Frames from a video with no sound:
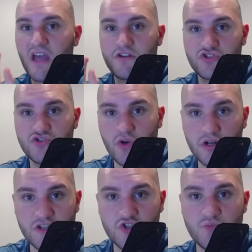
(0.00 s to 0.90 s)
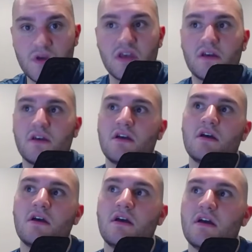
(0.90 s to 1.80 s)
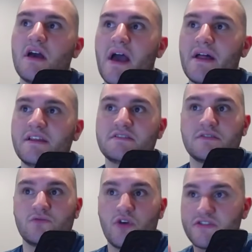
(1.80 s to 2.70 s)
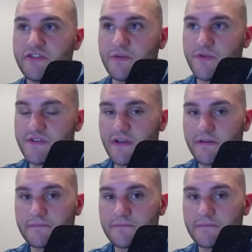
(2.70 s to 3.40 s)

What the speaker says: historically speaking, at least in Western music,